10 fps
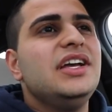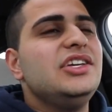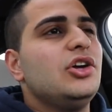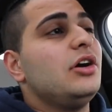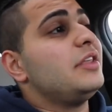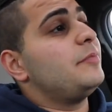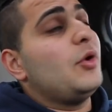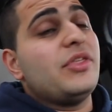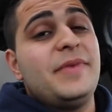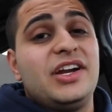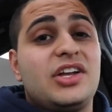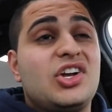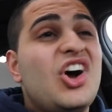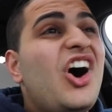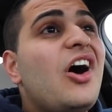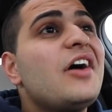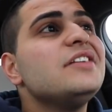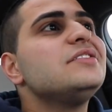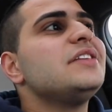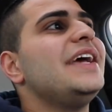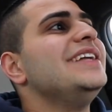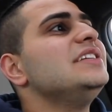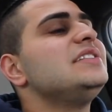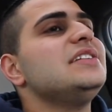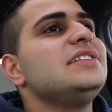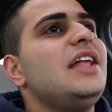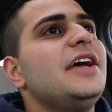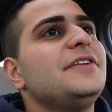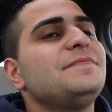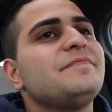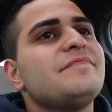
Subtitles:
You know, they're both American cars, and it's just like,